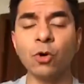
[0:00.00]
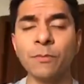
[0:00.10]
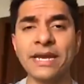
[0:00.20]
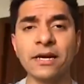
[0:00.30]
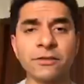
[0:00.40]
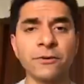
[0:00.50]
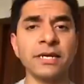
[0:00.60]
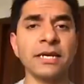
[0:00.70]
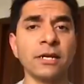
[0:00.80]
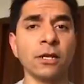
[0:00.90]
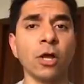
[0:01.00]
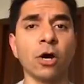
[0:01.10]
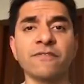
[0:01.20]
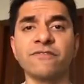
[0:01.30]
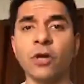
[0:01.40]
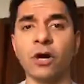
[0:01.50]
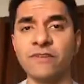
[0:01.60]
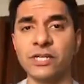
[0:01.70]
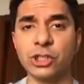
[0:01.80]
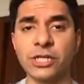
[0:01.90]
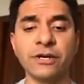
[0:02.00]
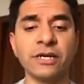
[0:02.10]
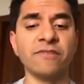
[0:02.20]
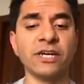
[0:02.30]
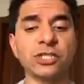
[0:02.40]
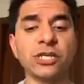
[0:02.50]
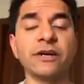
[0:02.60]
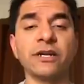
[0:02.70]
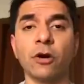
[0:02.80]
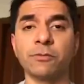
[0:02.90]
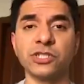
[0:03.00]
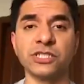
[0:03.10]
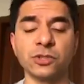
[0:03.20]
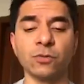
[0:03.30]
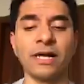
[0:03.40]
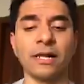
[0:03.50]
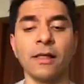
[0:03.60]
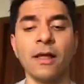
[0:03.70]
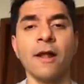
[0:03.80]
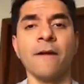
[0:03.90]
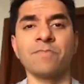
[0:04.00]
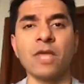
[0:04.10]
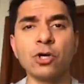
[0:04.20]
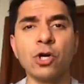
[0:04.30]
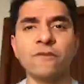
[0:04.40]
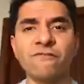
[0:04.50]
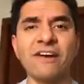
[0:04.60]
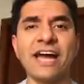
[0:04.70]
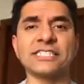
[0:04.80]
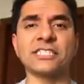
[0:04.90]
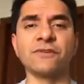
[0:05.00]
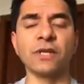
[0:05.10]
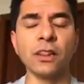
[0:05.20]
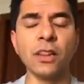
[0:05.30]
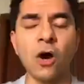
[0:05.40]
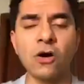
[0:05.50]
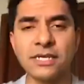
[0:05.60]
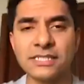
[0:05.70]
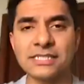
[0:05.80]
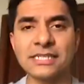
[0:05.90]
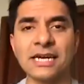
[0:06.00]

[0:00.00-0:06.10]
omega-3 in a lot of non-vegetarian, vegetarian options as well. Now, good fats. For the longest